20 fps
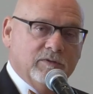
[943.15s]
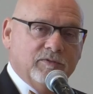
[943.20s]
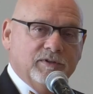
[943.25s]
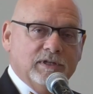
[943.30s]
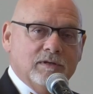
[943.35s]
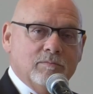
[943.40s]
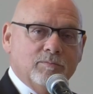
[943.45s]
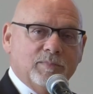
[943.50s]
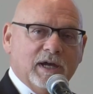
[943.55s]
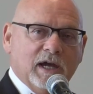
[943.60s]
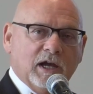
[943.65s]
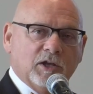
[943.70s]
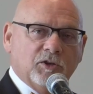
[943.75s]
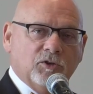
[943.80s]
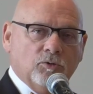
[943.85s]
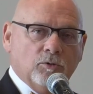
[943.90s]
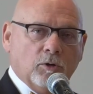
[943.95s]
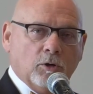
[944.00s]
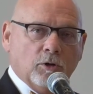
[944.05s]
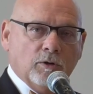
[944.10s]
of the impact
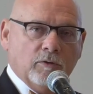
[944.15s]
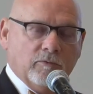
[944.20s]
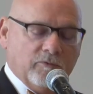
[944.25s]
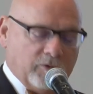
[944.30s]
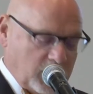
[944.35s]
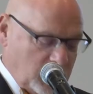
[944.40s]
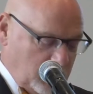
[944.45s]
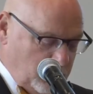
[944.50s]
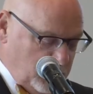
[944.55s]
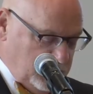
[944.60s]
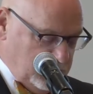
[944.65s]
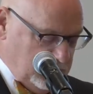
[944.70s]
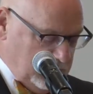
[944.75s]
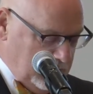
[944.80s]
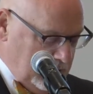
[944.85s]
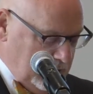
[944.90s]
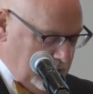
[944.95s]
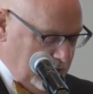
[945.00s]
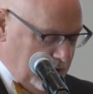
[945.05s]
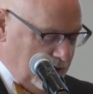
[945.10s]
to our
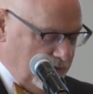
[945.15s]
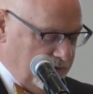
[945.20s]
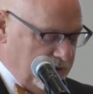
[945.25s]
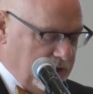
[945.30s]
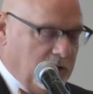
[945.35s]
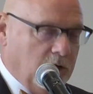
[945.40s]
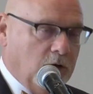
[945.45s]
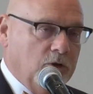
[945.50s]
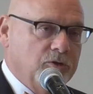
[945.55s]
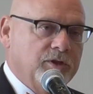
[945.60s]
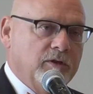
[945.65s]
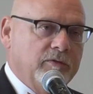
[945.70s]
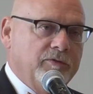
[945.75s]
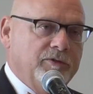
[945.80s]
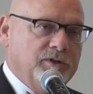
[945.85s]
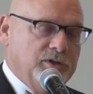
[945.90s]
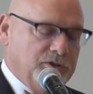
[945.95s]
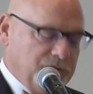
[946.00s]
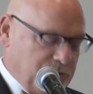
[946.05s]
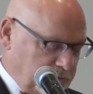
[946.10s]
environment and the health of
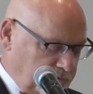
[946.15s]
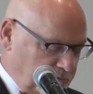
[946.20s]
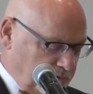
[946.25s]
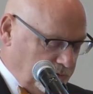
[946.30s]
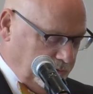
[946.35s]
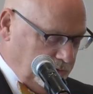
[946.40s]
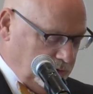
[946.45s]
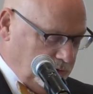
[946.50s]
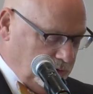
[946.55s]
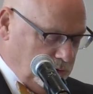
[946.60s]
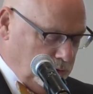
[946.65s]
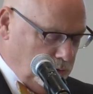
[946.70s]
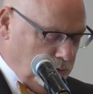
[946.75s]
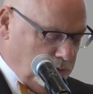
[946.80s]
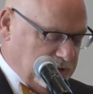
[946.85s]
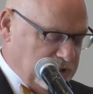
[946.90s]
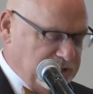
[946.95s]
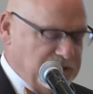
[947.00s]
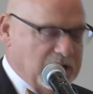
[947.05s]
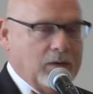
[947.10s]
the Indian River
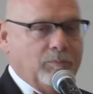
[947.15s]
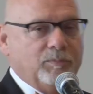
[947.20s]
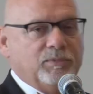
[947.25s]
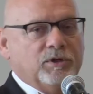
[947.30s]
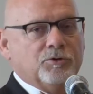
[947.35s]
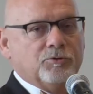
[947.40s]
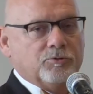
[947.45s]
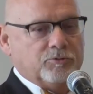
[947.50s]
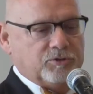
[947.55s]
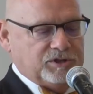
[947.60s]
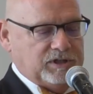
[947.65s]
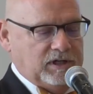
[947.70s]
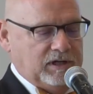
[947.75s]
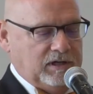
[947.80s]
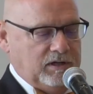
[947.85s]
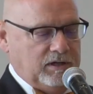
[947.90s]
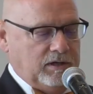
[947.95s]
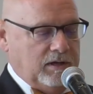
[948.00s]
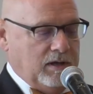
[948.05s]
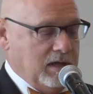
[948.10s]
Lagoon cannot be
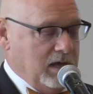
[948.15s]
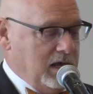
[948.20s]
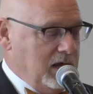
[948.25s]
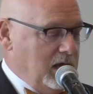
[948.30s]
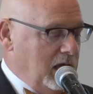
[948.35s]
understated.